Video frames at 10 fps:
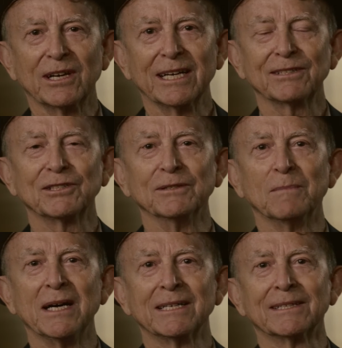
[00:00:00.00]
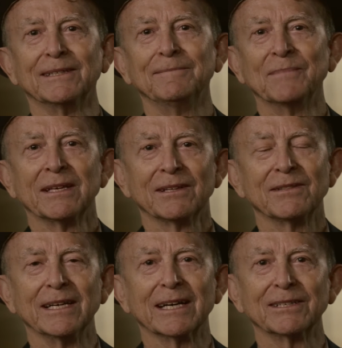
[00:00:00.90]
trying to model
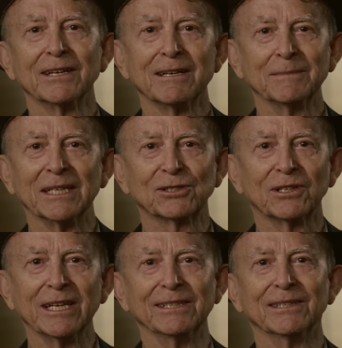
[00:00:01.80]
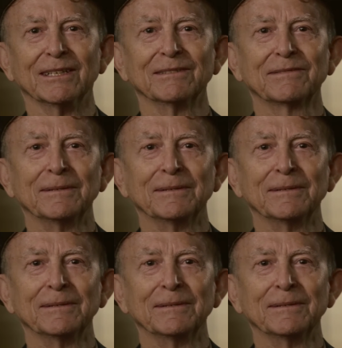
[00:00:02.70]
the economic trade-off